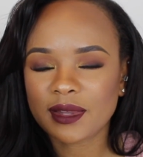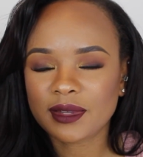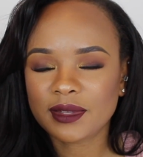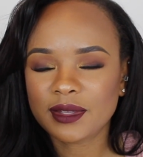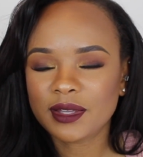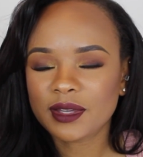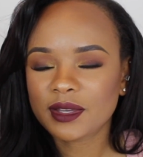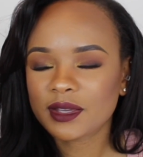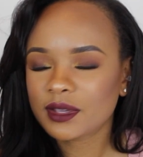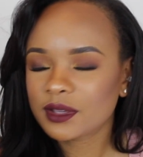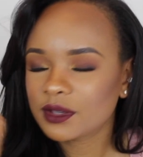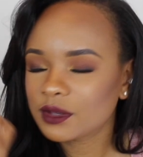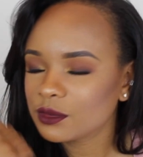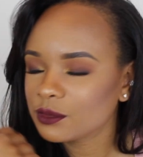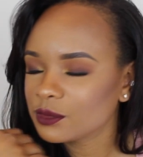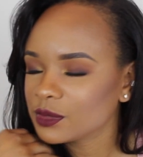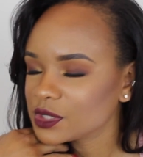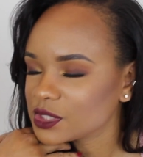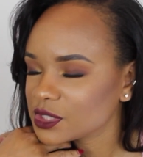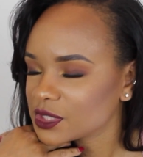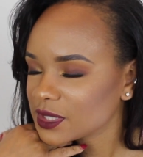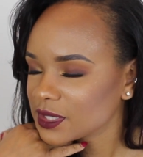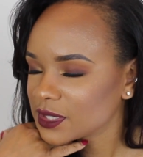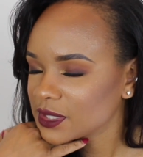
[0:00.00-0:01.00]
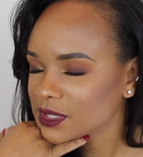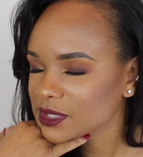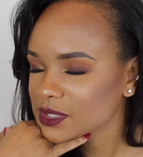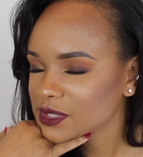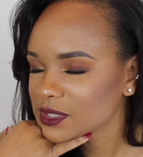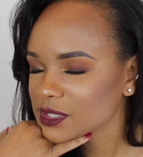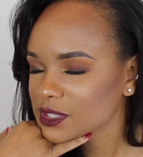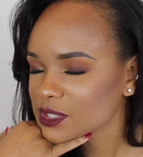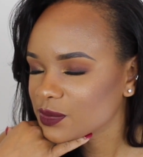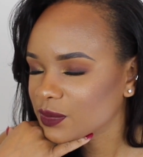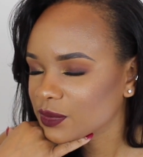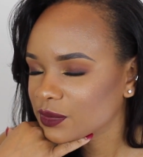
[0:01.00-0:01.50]
look, which is
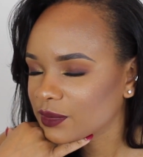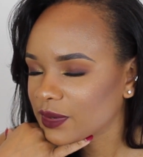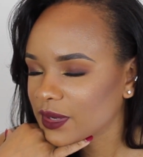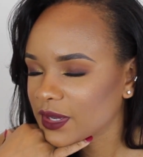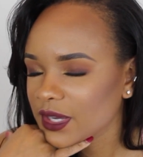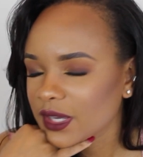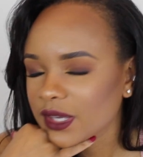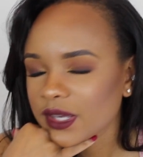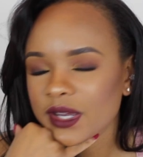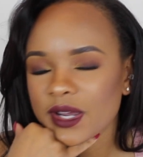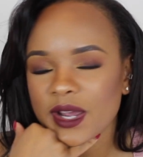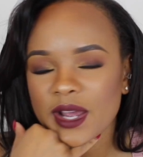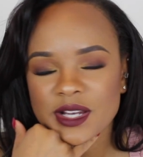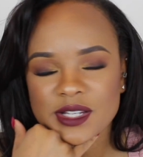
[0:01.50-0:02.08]
this one right here.